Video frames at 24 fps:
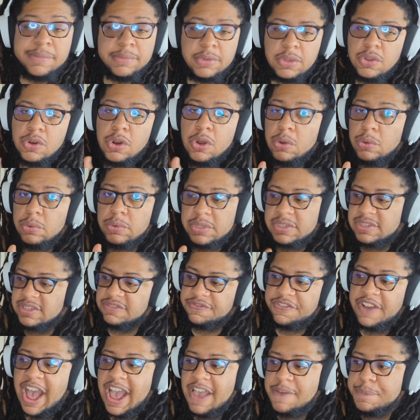You know, it's
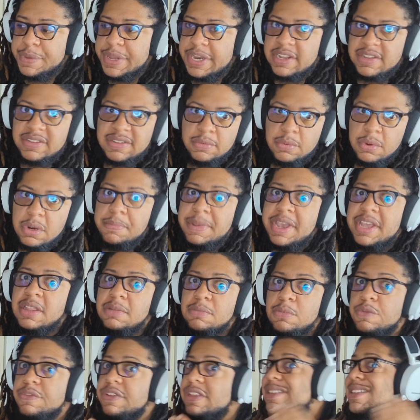five minutes. It would have made
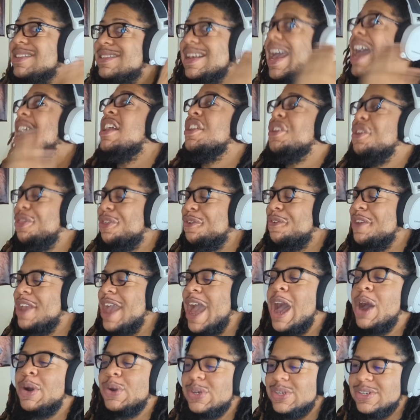the movie exactly three
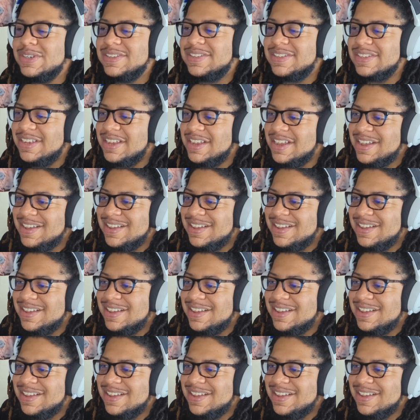hours.